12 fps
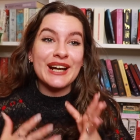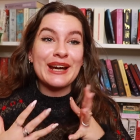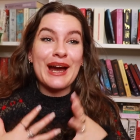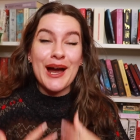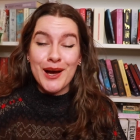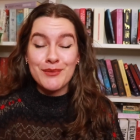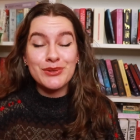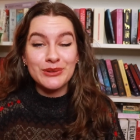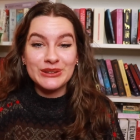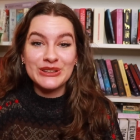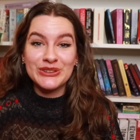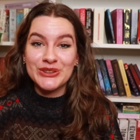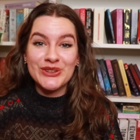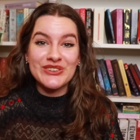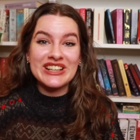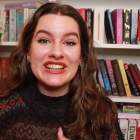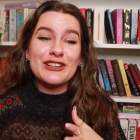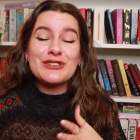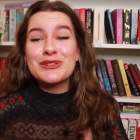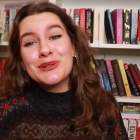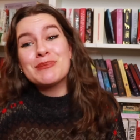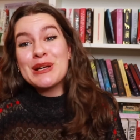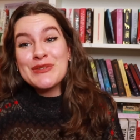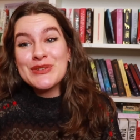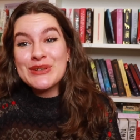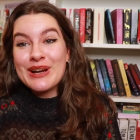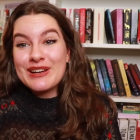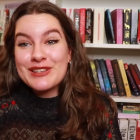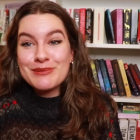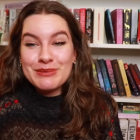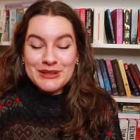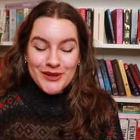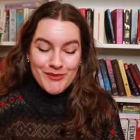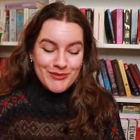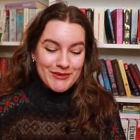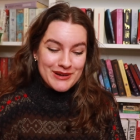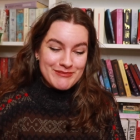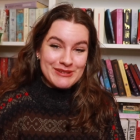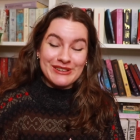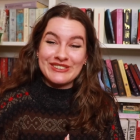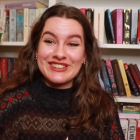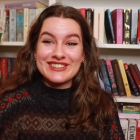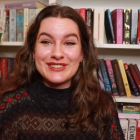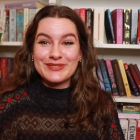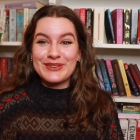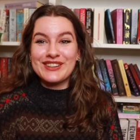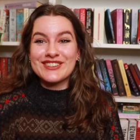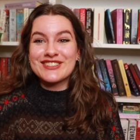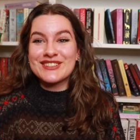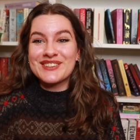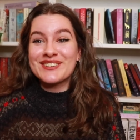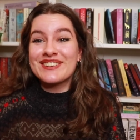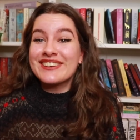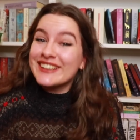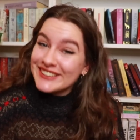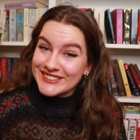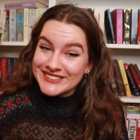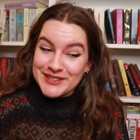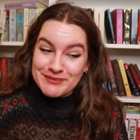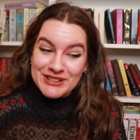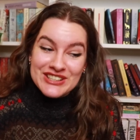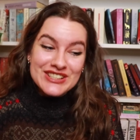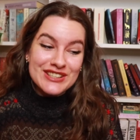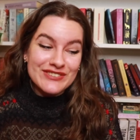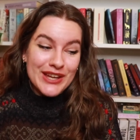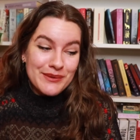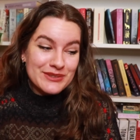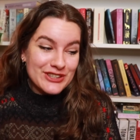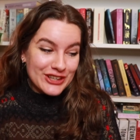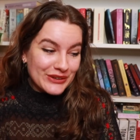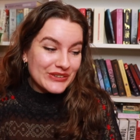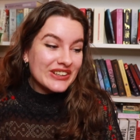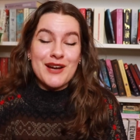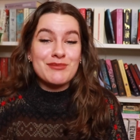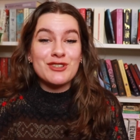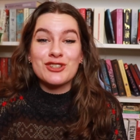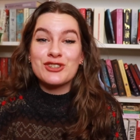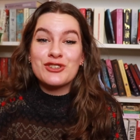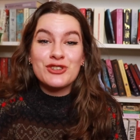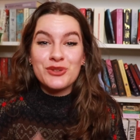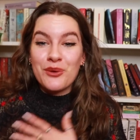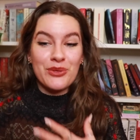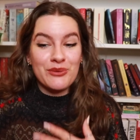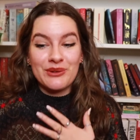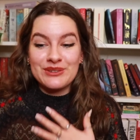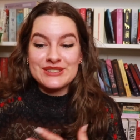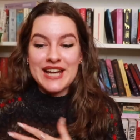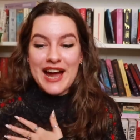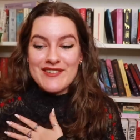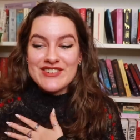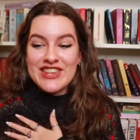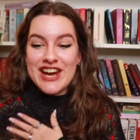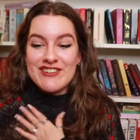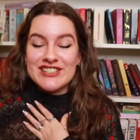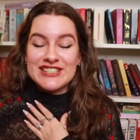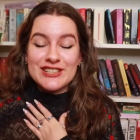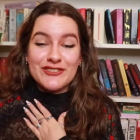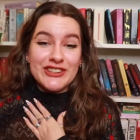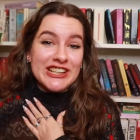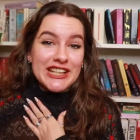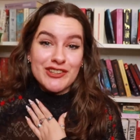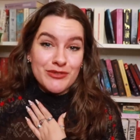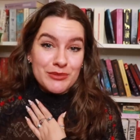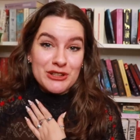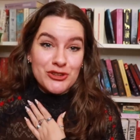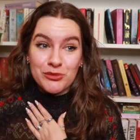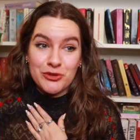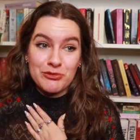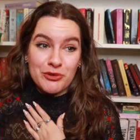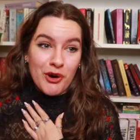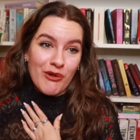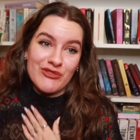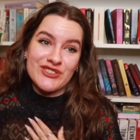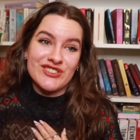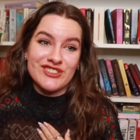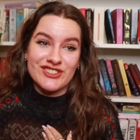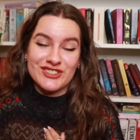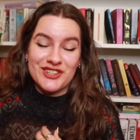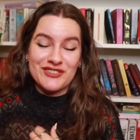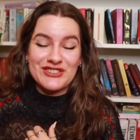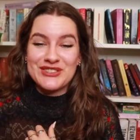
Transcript: I absolutely adore it, and so many of you guys have been complimenting me on this as well, so thank you so much if that was was you. I'm just so thrilled to have it there, and it's already given me so much more confidence and stuff.